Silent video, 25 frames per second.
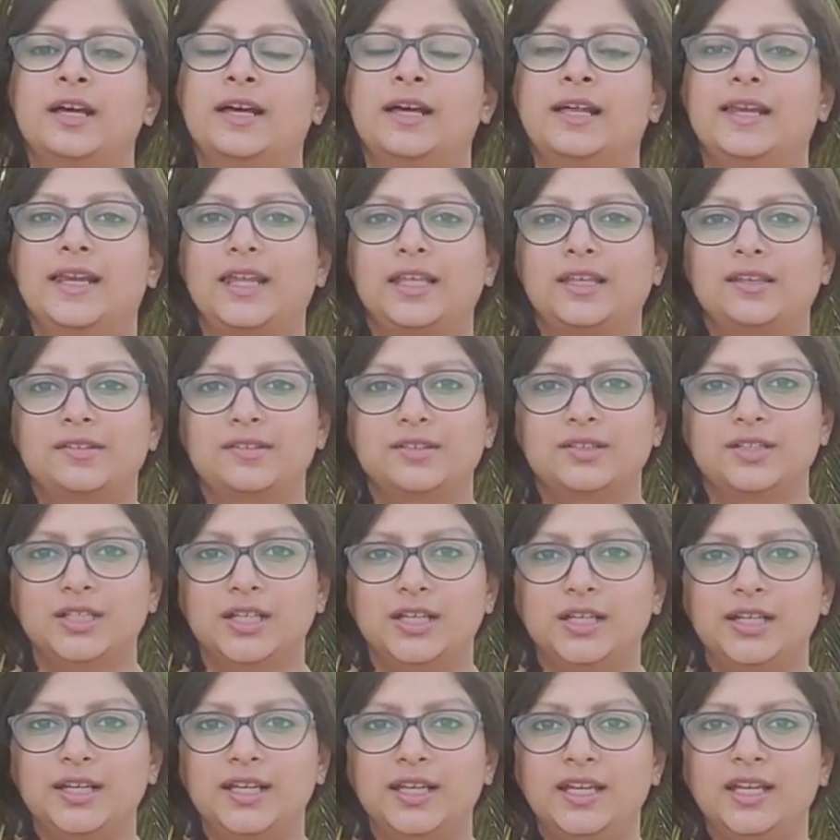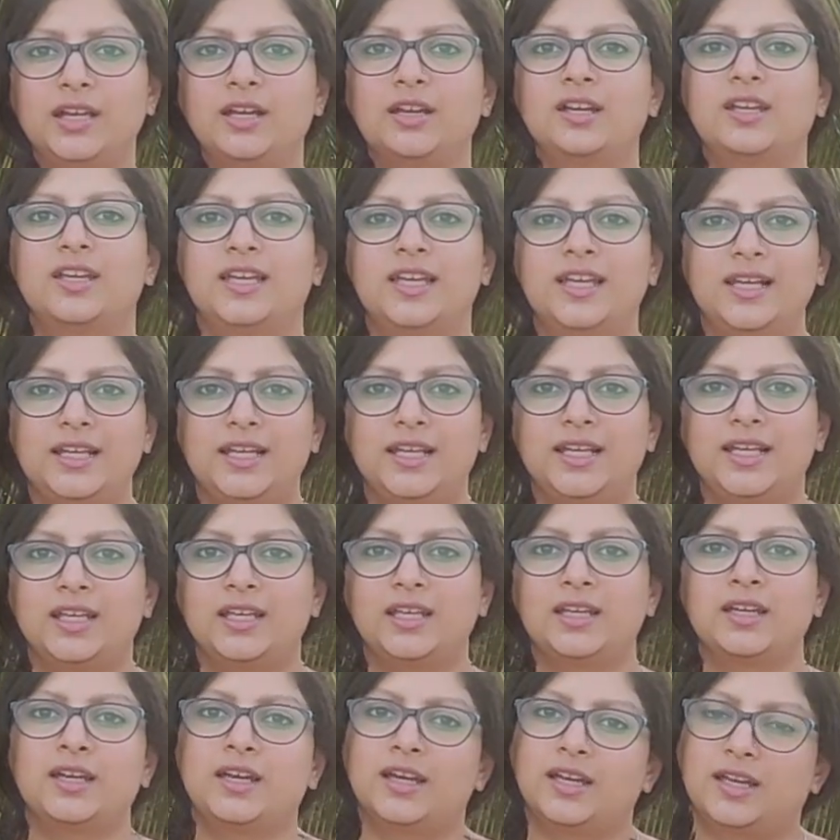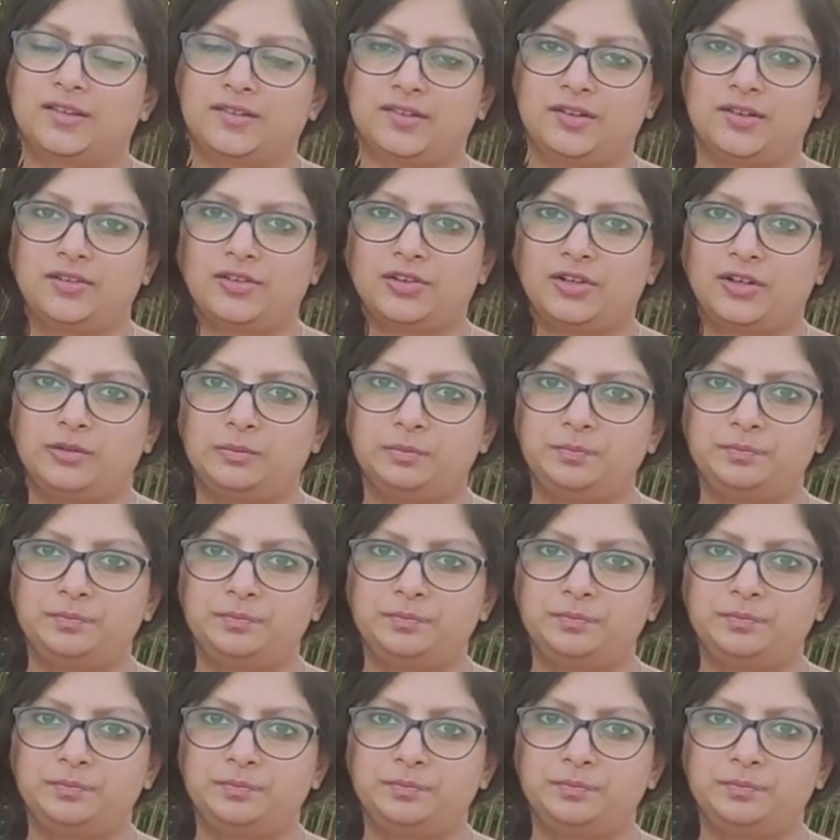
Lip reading: like stealing, killing, etc.